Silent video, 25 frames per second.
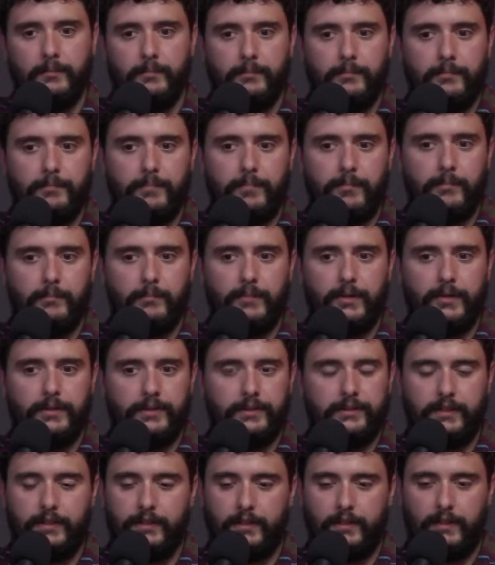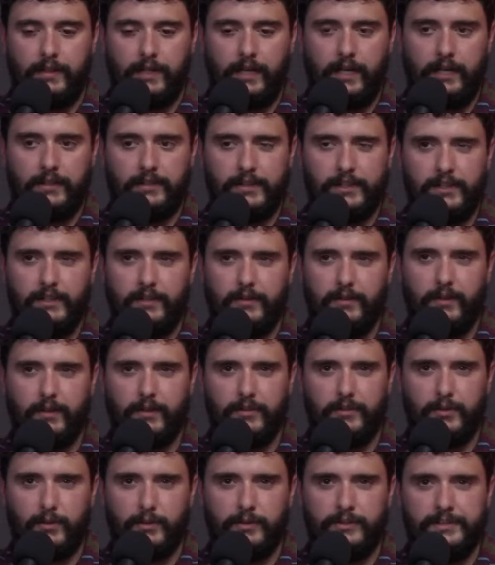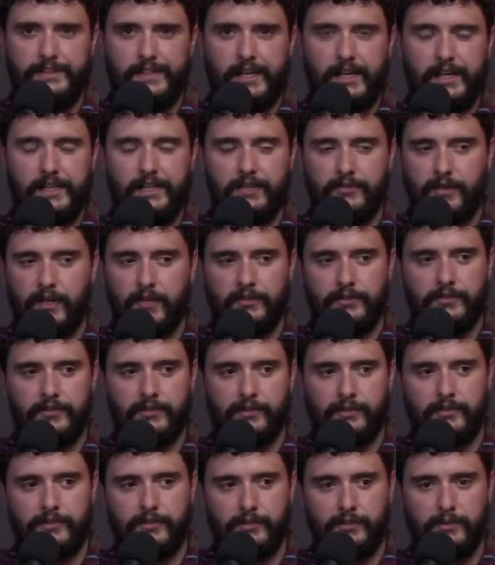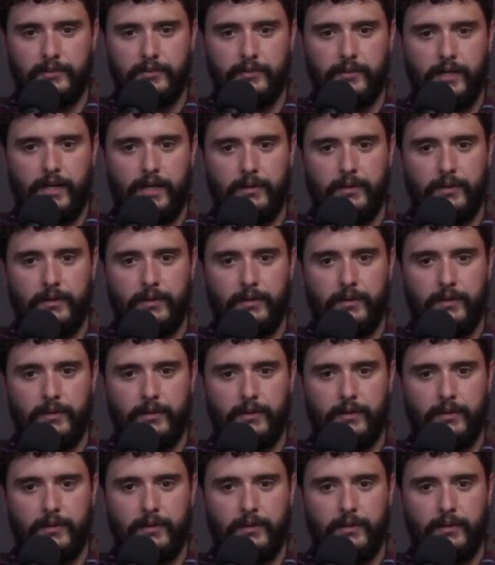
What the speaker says: But I think towards the end of outer zone 2,